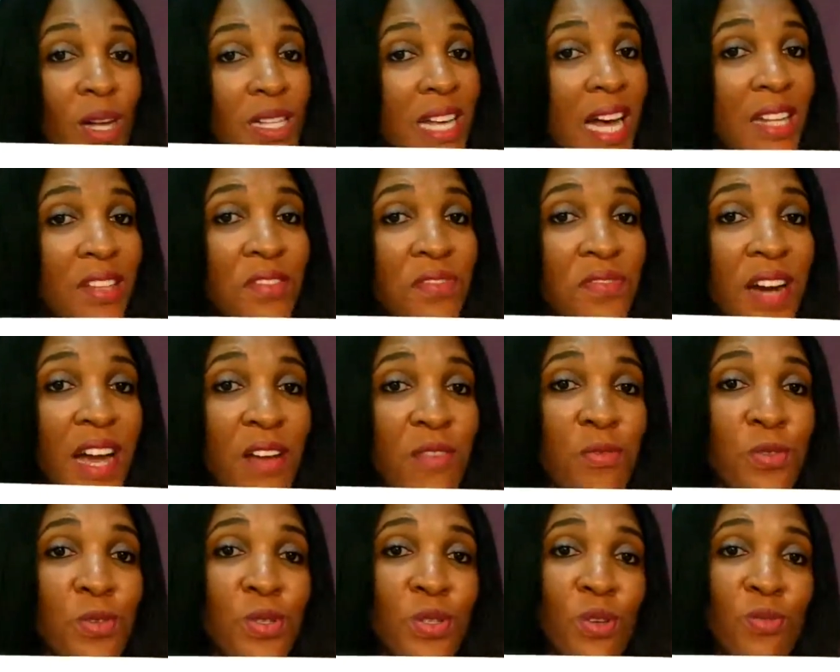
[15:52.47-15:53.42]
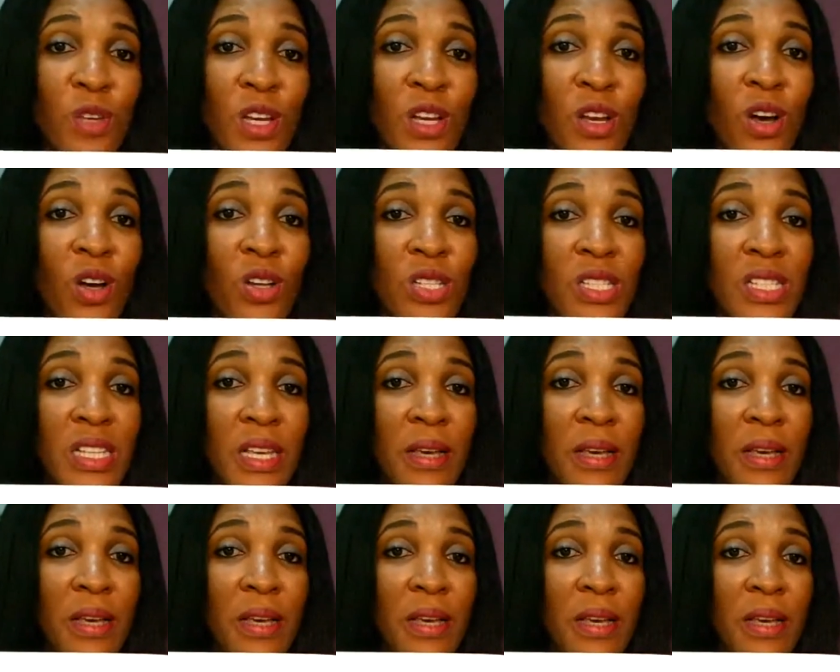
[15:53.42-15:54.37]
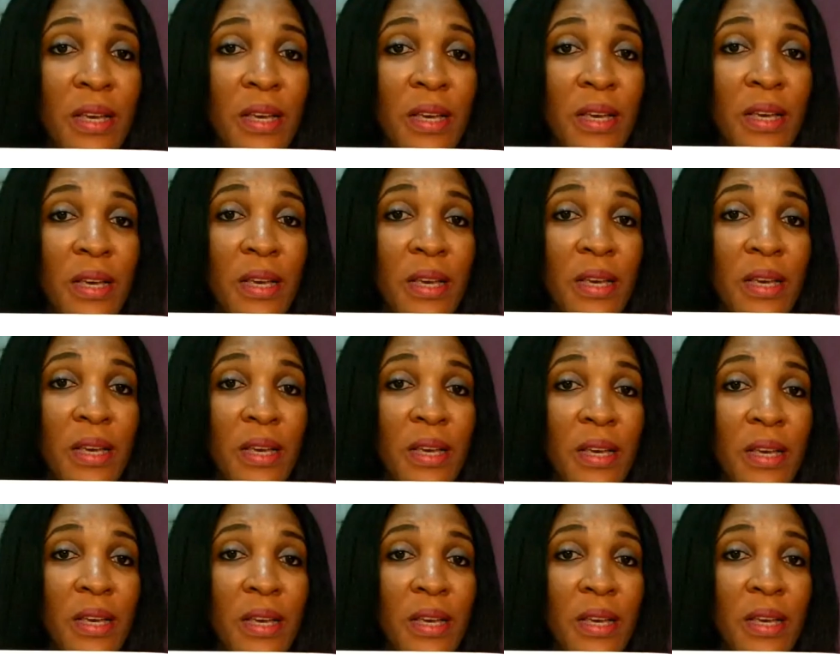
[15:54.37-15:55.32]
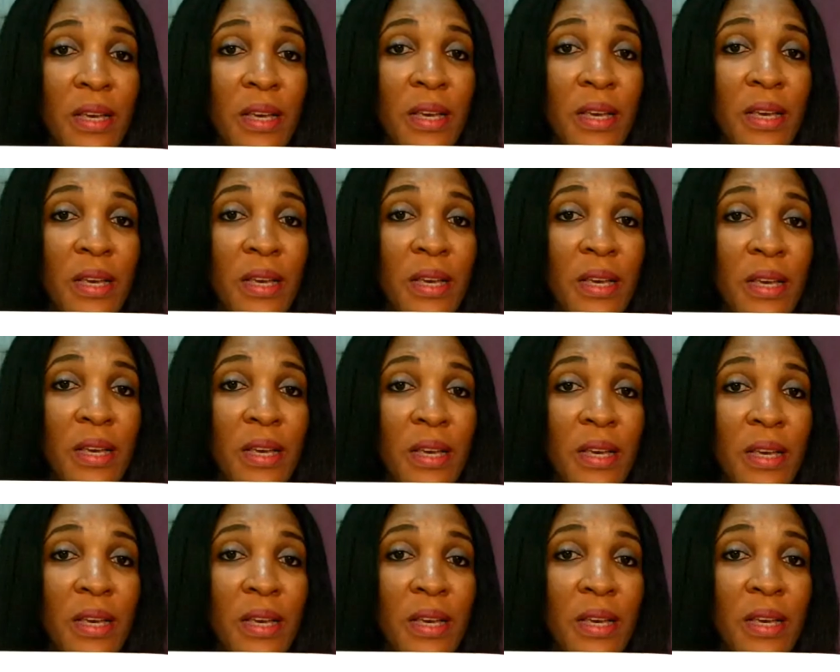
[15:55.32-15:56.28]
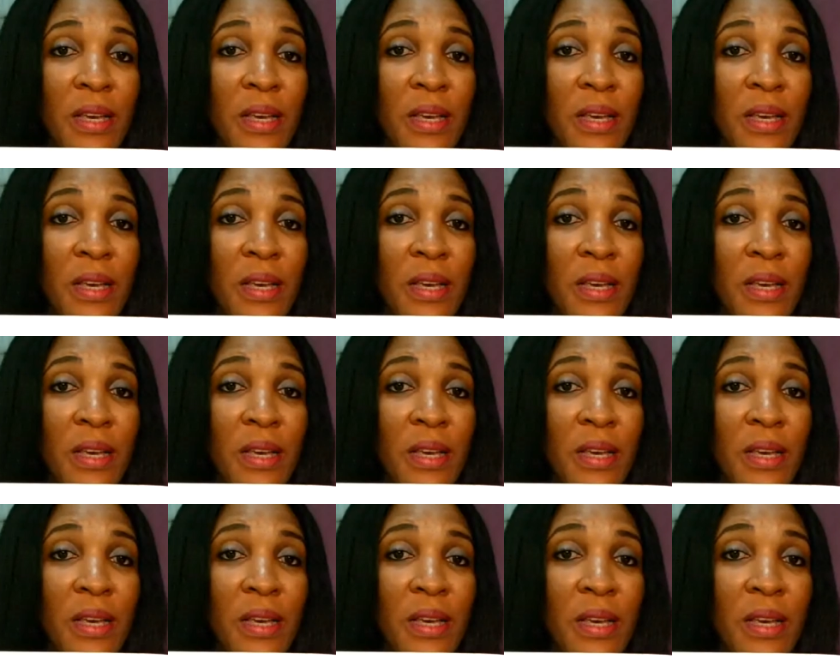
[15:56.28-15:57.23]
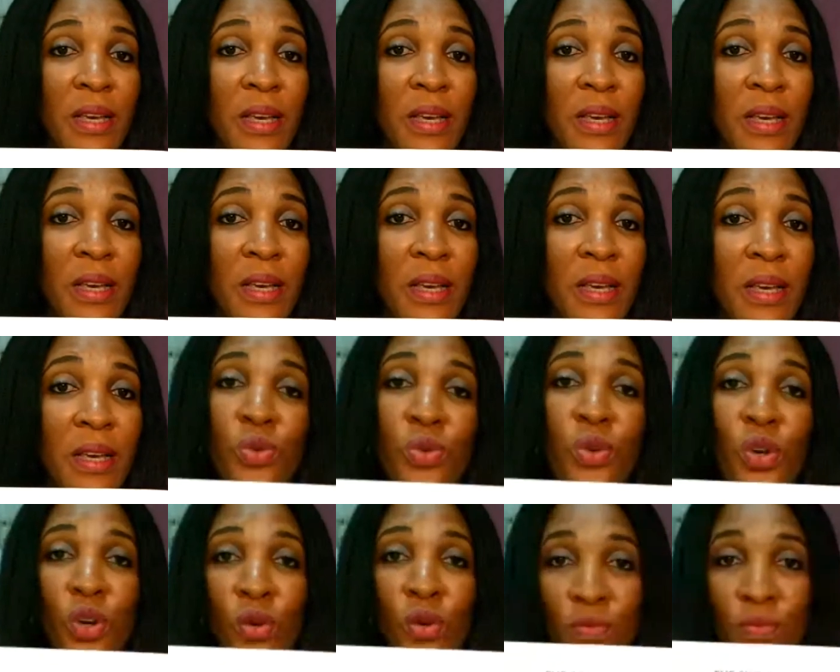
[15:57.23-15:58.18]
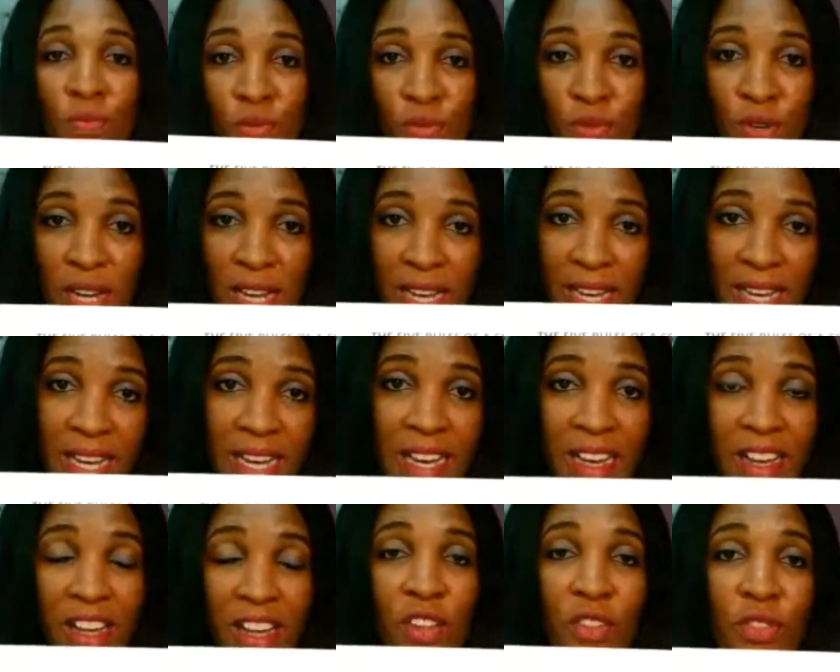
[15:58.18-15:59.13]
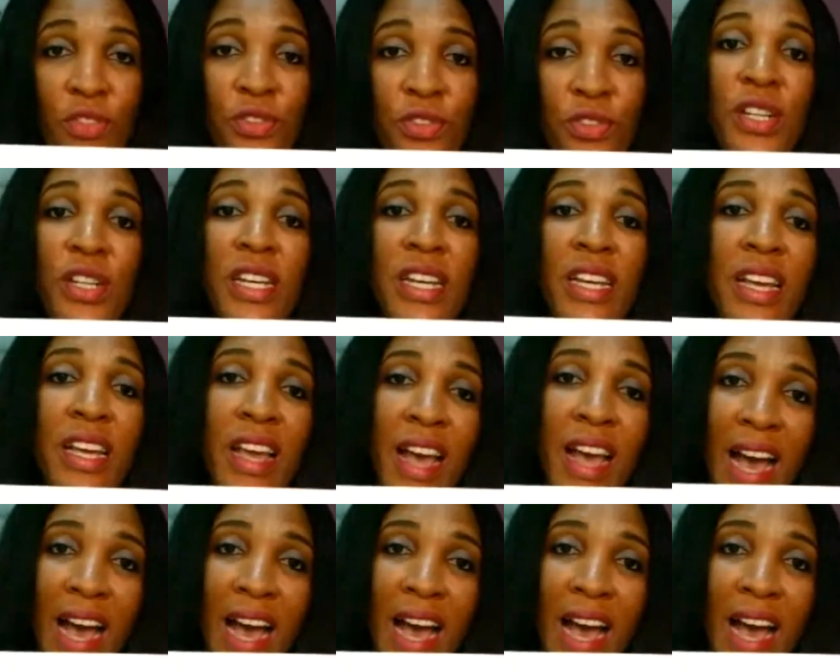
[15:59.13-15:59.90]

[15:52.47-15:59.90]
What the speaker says: what are the 5 rules of a core team? 1, speak. 2, bring. 3,